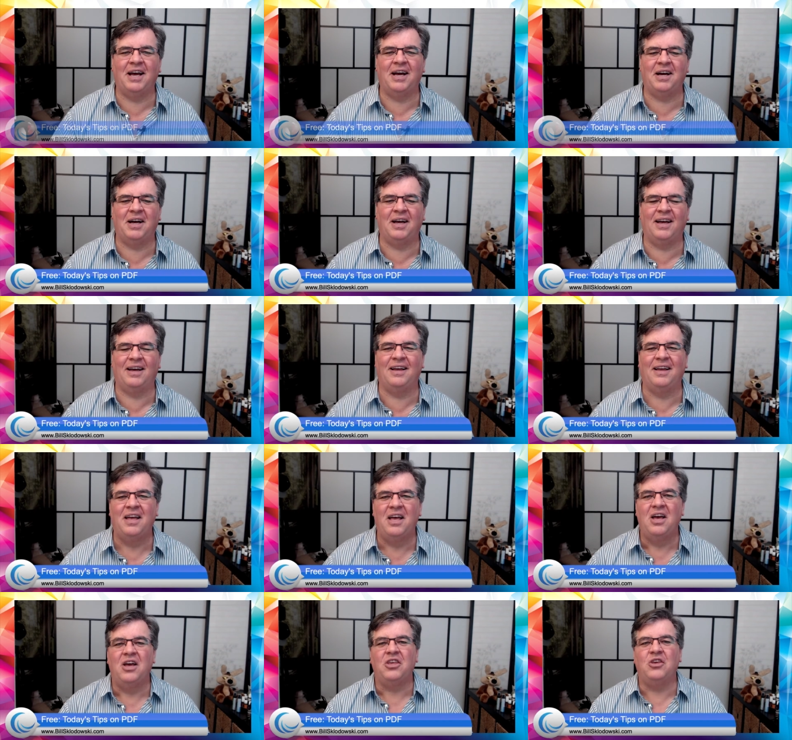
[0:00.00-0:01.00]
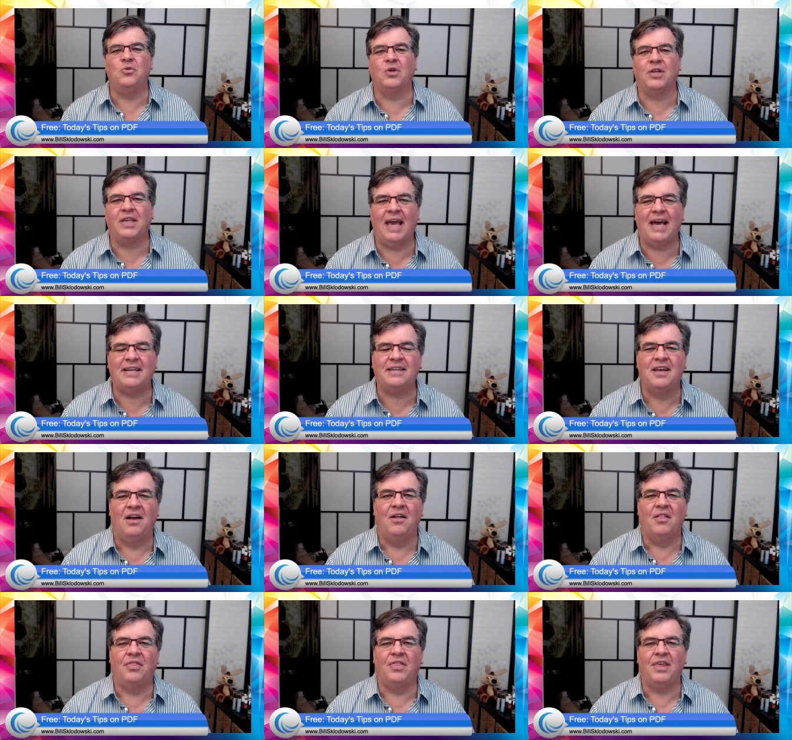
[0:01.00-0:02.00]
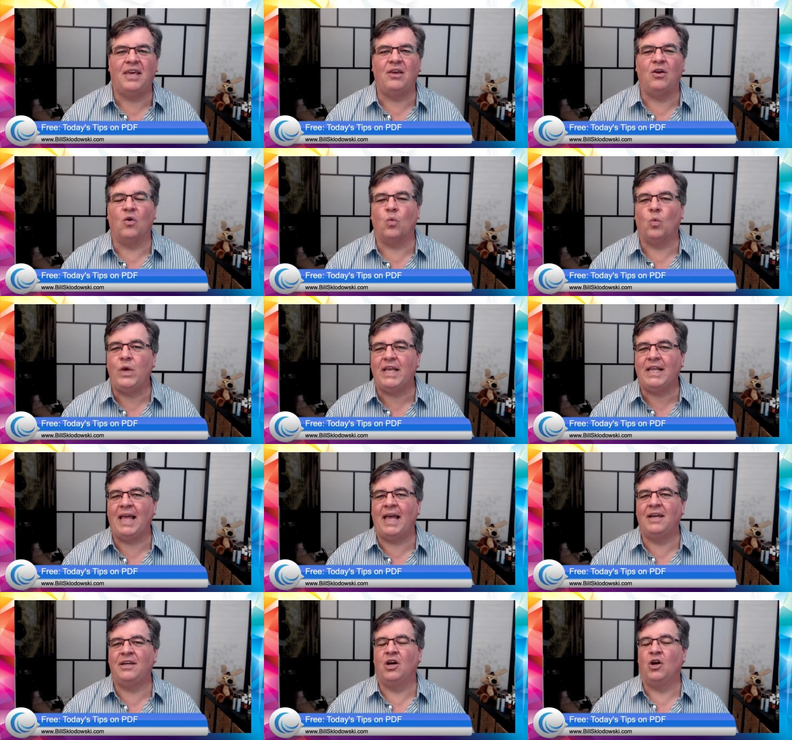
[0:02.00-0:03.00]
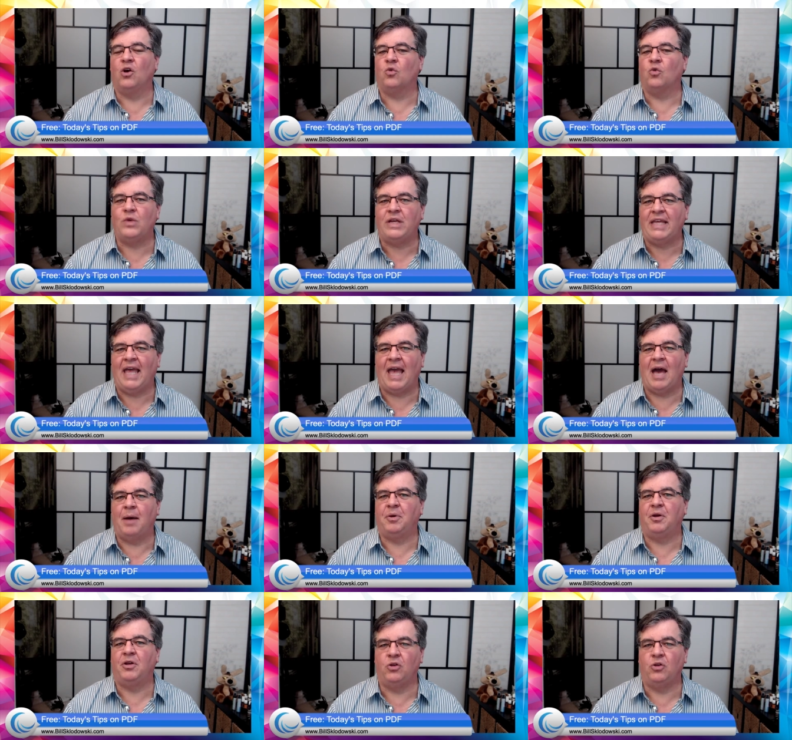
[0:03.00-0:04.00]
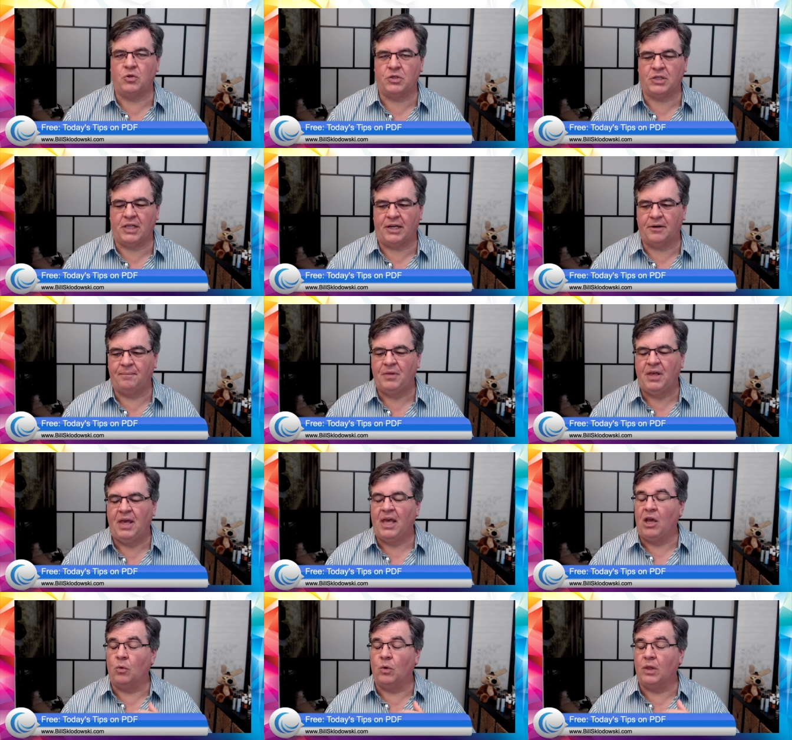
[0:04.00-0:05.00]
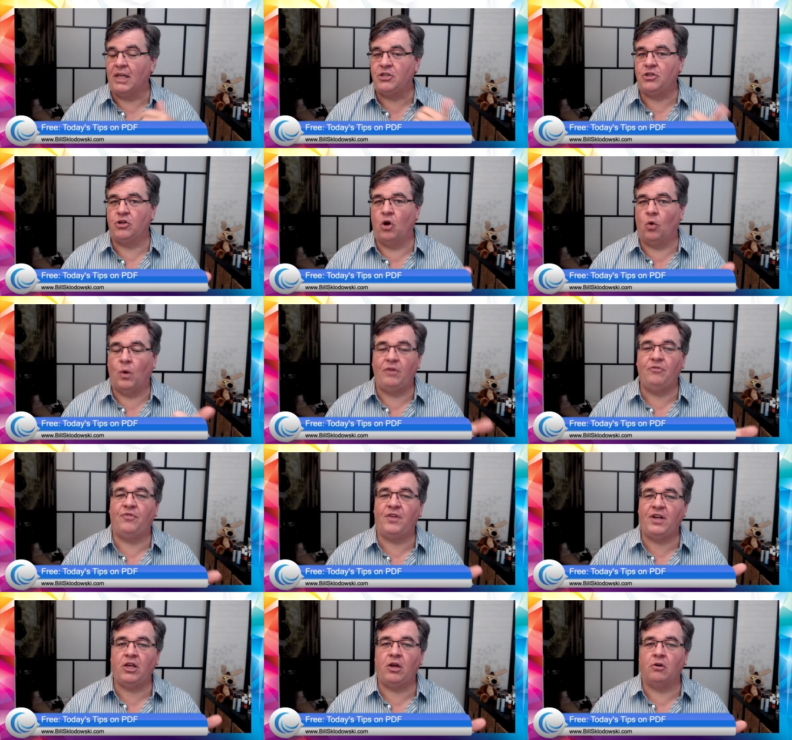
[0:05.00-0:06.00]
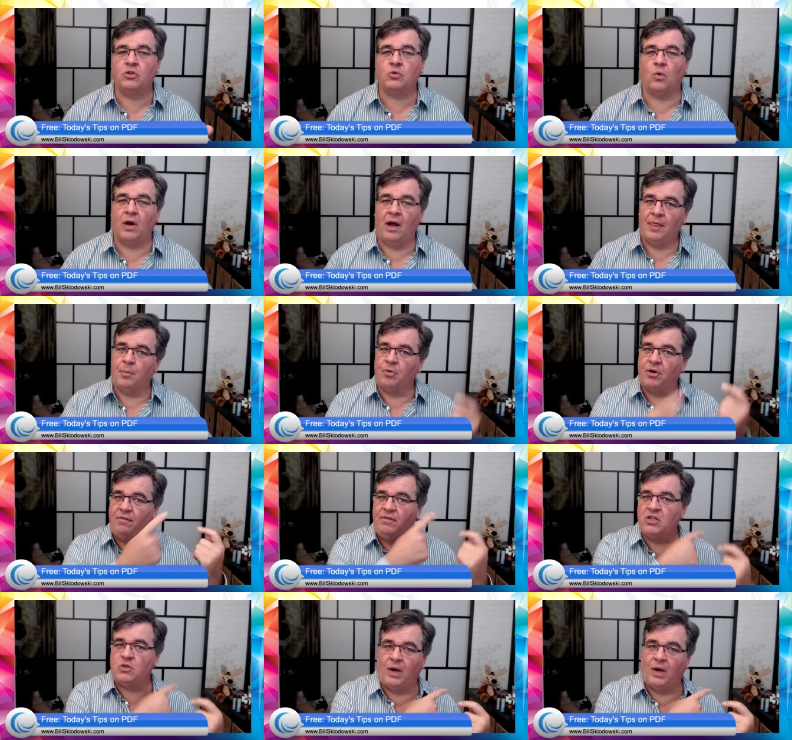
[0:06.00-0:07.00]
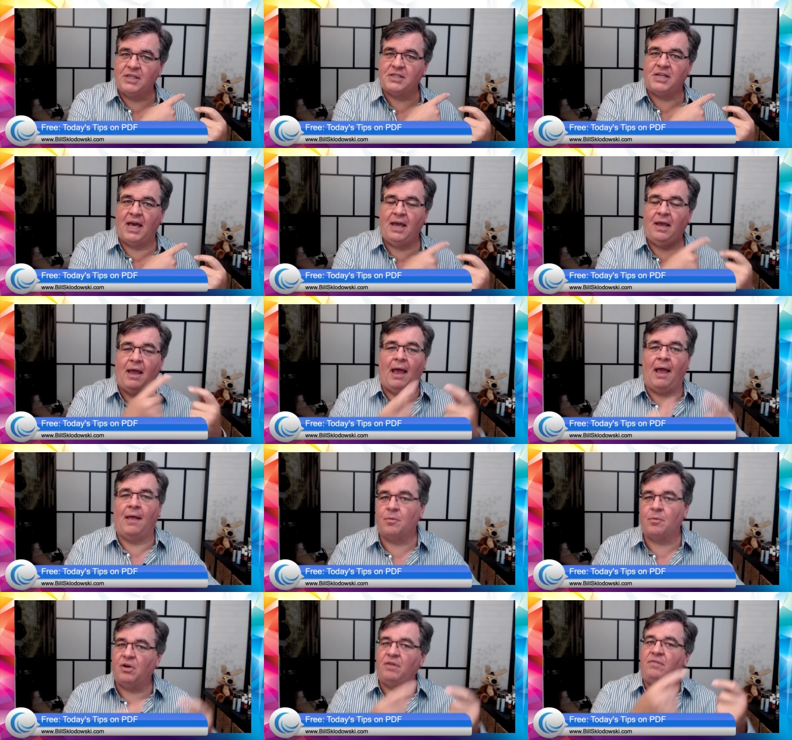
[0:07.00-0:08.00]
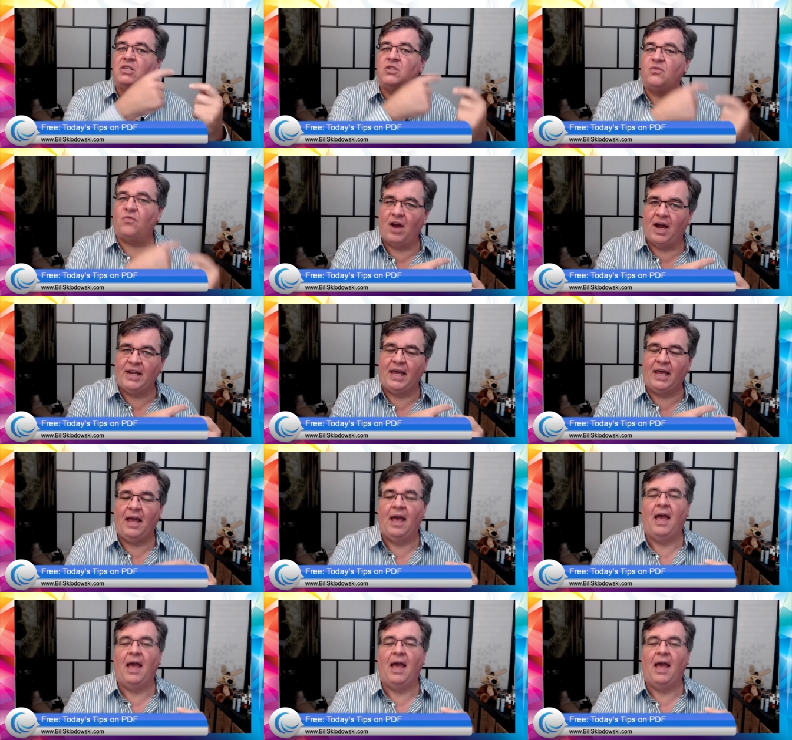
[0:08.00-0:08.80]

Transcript: up. you will get the weekend recap newsletter. It will let you know what videos were on the previous Wednesday and the previous Friday,